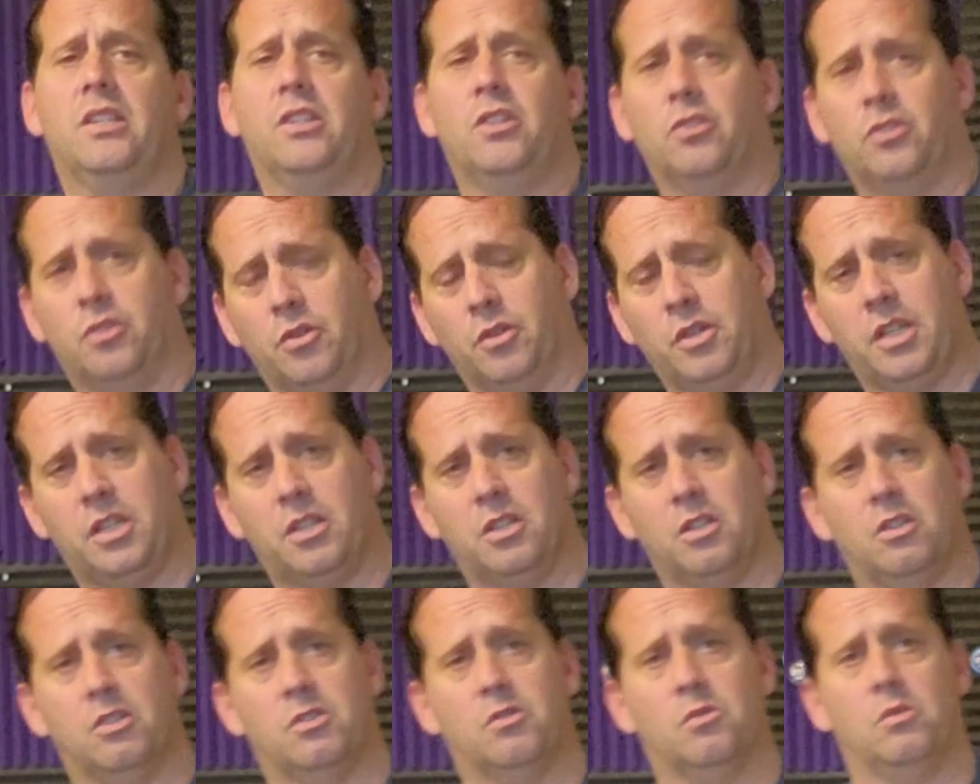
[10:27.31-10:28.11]
your dirty
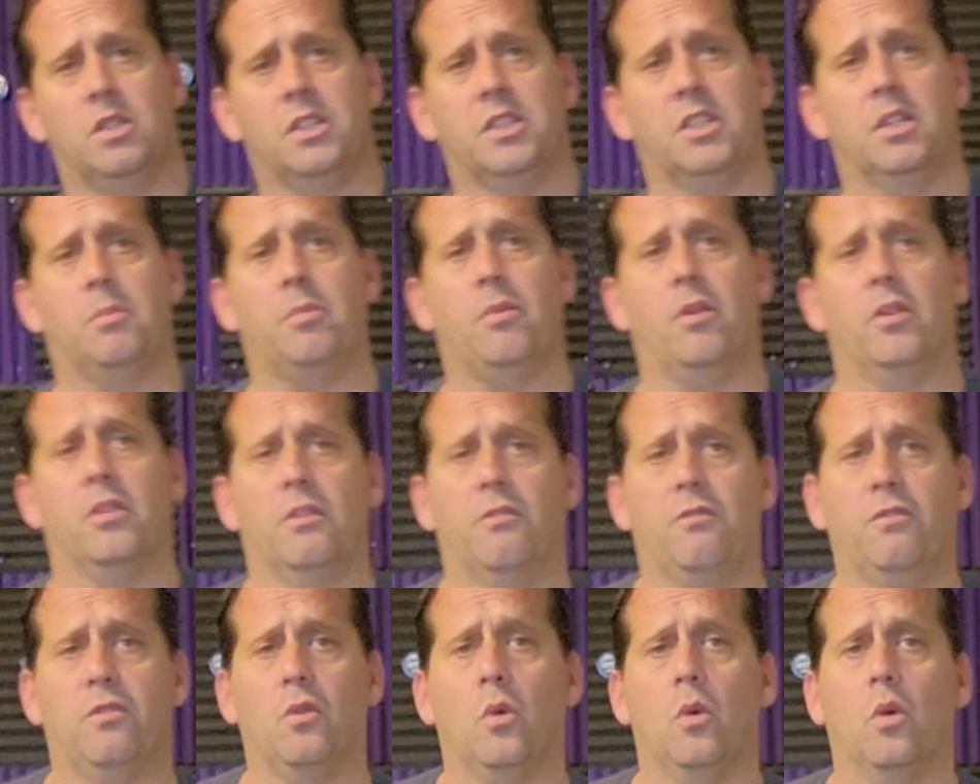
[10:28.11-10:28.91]
clothes will end up on
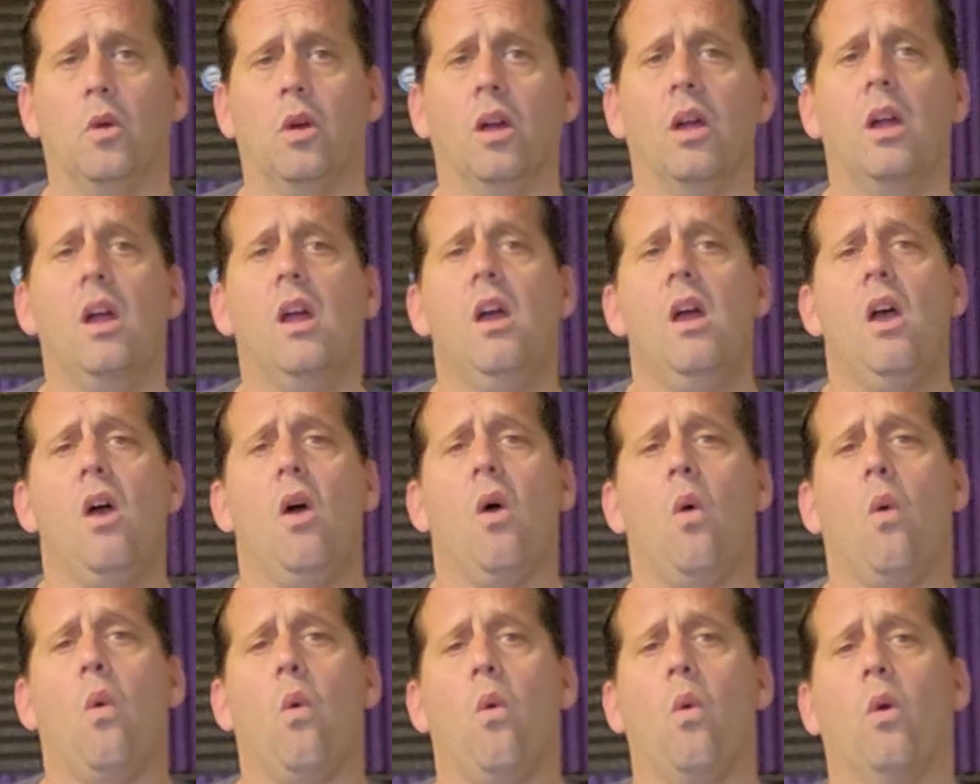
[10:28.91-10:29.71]
the floor,
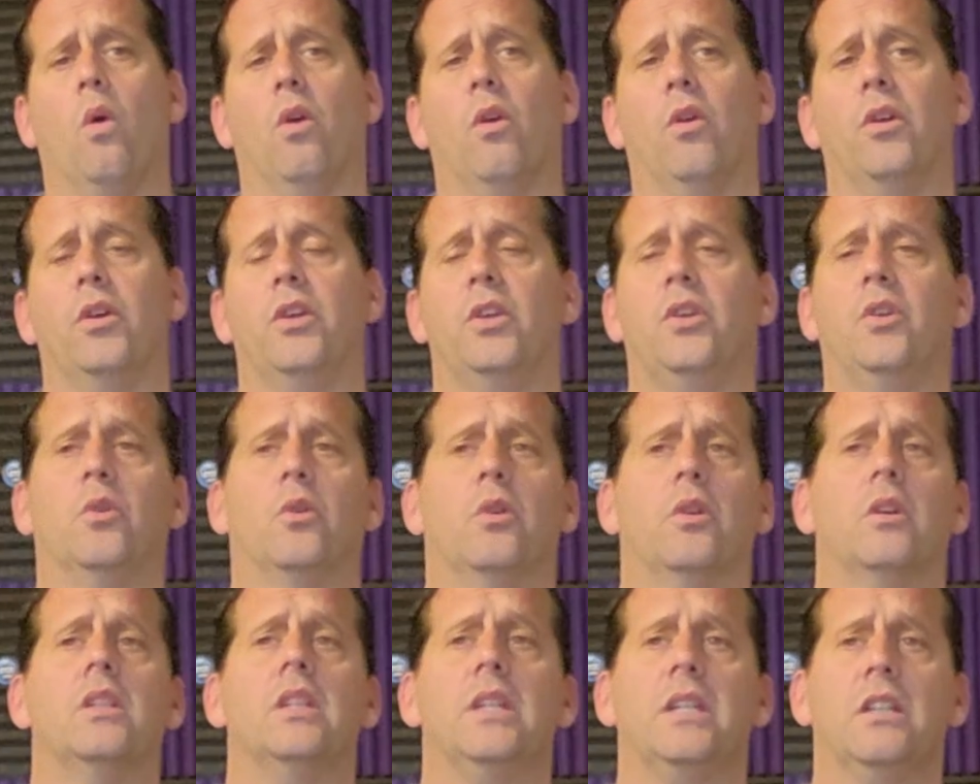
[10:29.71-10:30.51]
or
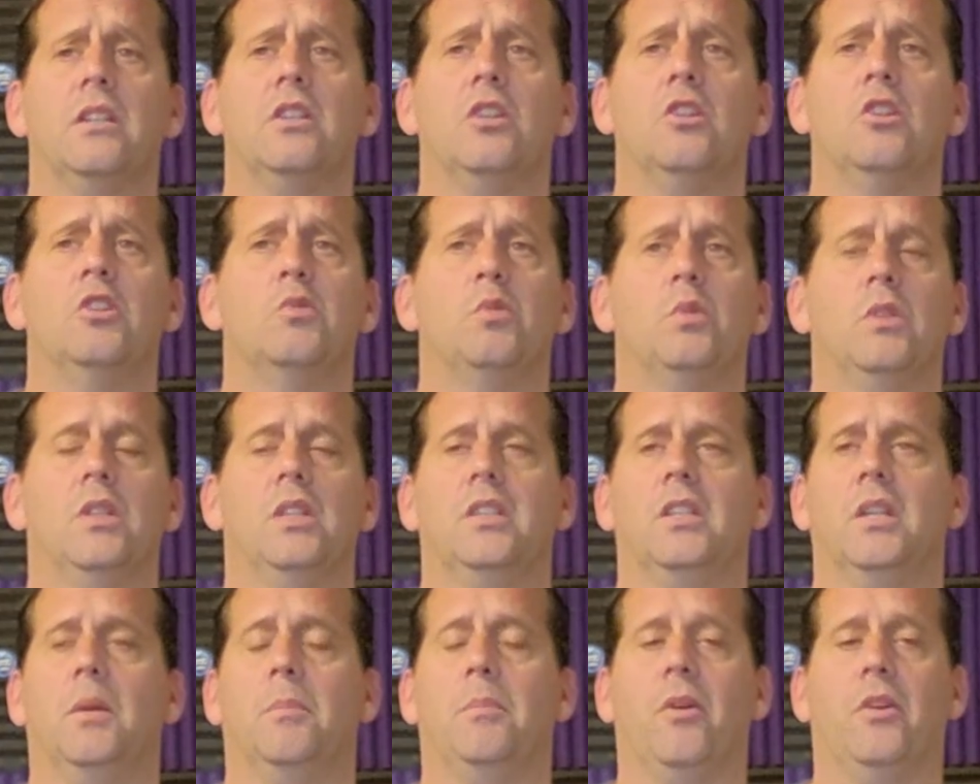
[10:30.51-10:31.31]
your clean clothes
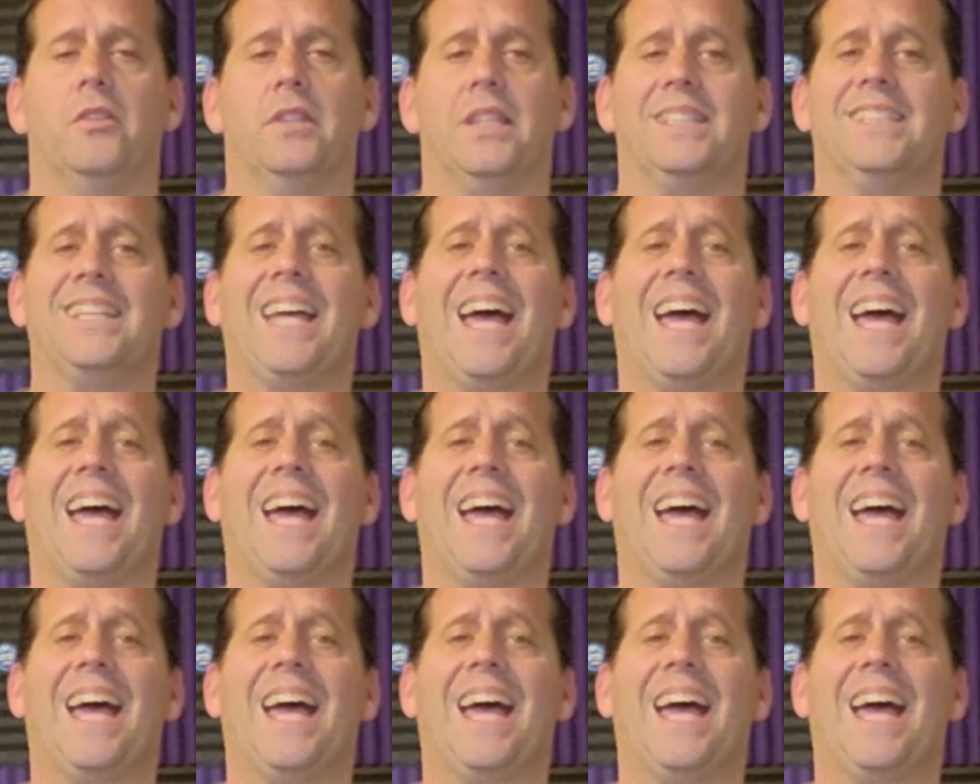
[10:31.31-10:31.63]
will end up on the